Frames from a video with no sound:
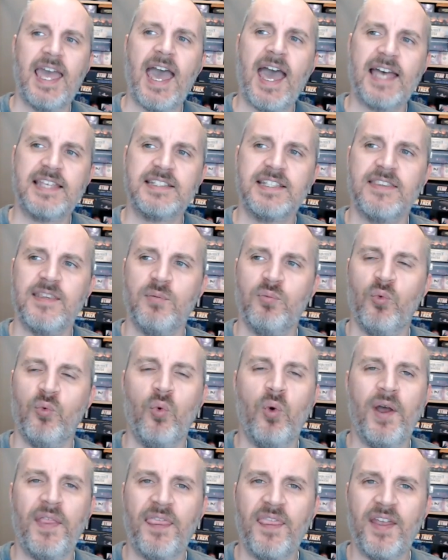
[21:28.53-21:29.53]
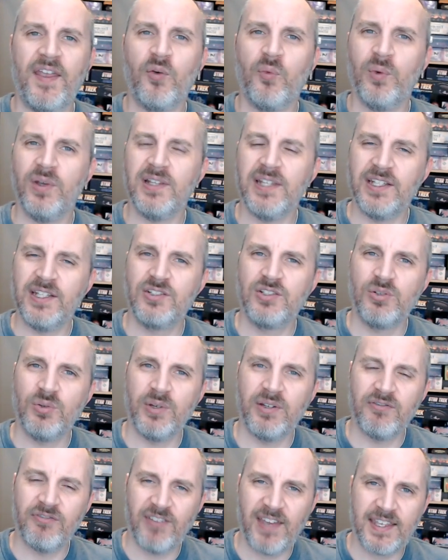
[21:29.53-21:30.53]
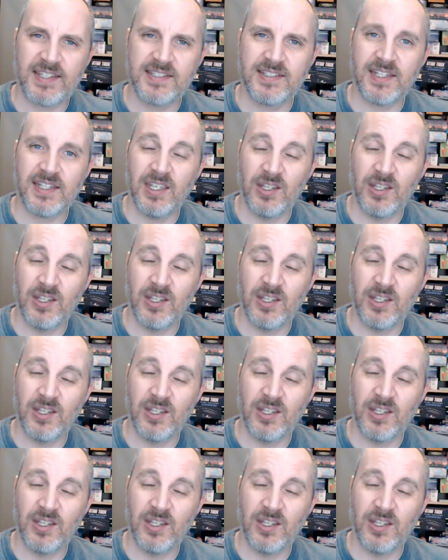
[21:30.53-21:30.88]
Ask them what they're willing to invest